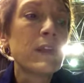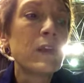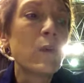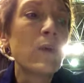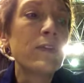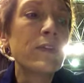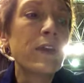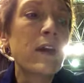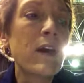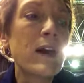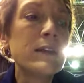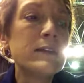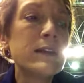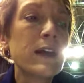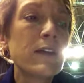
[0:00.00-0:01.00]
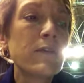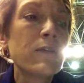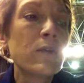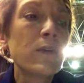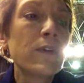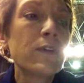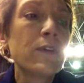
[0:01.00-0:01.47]
With the contact
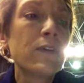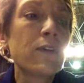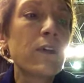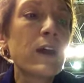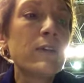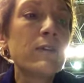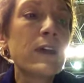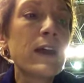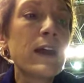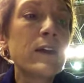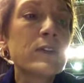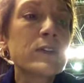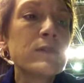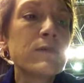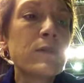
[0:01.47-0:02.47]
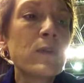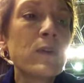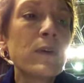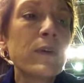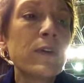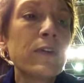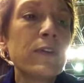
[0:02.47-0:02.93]
forces, ground reaction
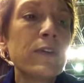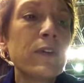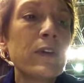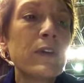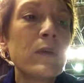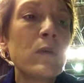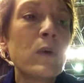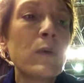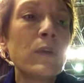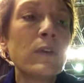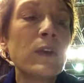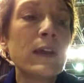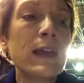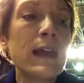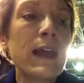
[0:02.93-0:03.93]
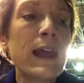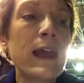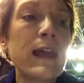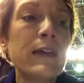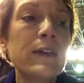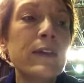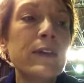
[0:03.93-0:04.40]
force, what we're looking
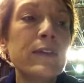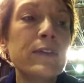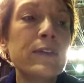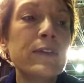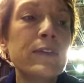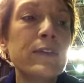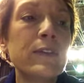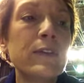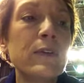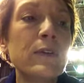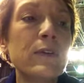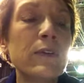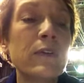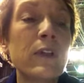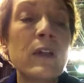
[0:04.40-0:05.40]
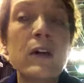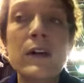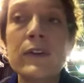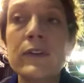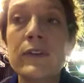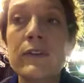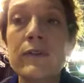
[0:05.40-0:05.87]
at is Newton's
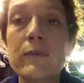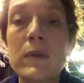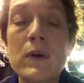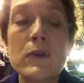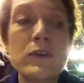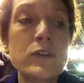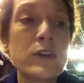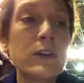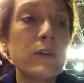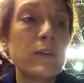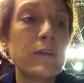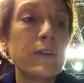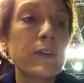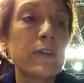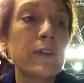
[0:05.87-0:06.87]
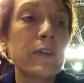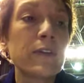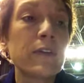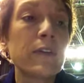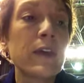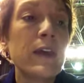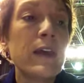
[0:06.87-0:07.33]
laws of motion or
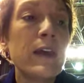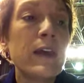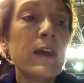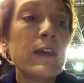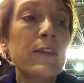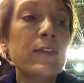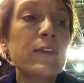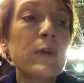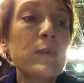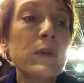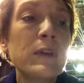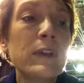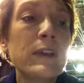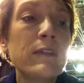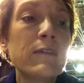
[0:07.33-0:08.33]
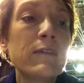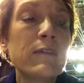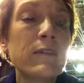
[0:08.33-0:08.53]
physics. It's typically